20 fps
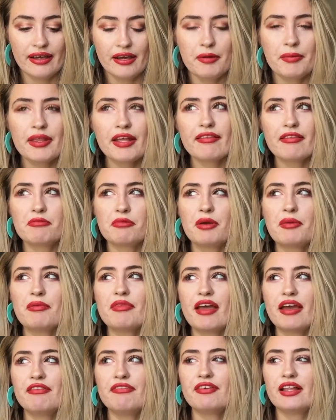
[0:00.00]
But then sometimes
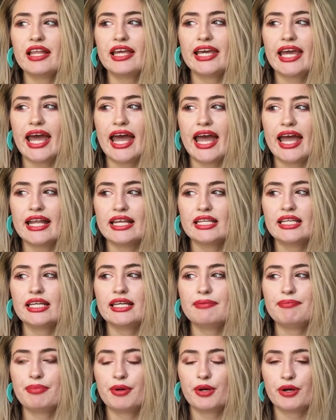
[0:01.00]
I feel like
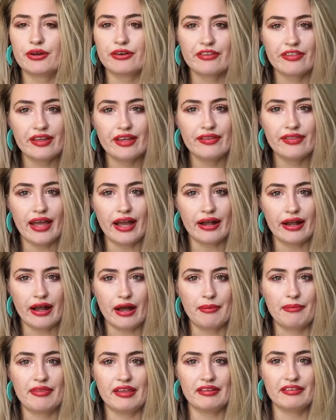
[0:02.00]
any person that
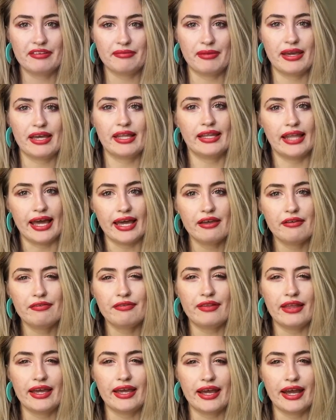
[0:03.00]
comes into my life,
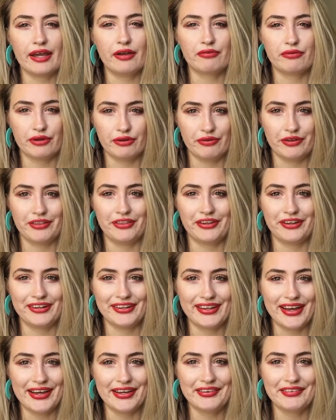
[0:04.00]
like I ruin their
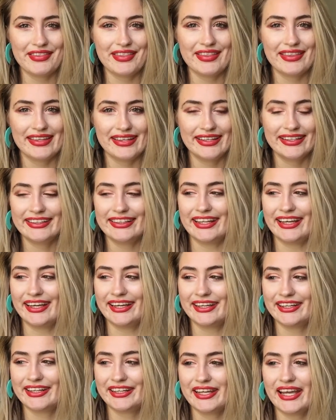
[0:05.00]
lives.
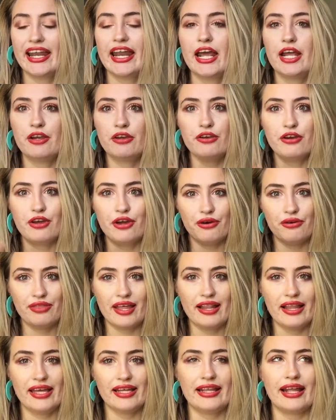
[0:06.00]
Like, and I know
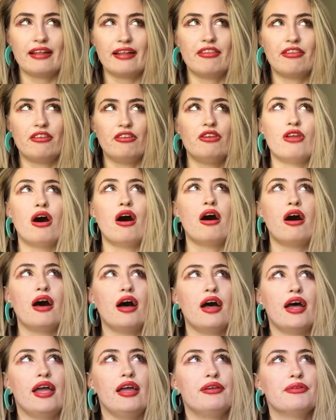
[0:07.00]
that like that's
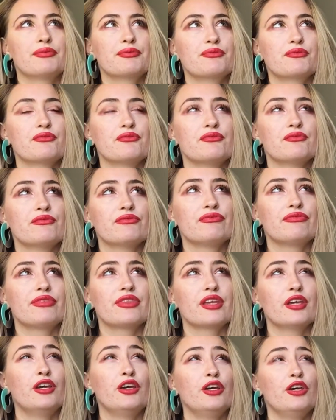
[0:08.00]
not
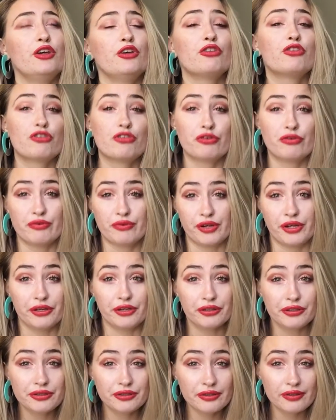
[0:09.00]

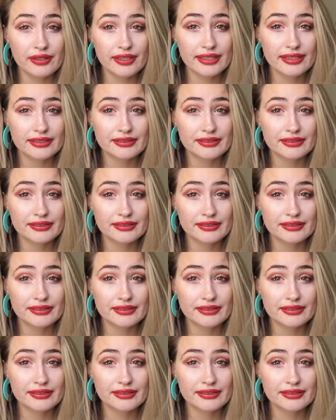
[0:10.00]
true,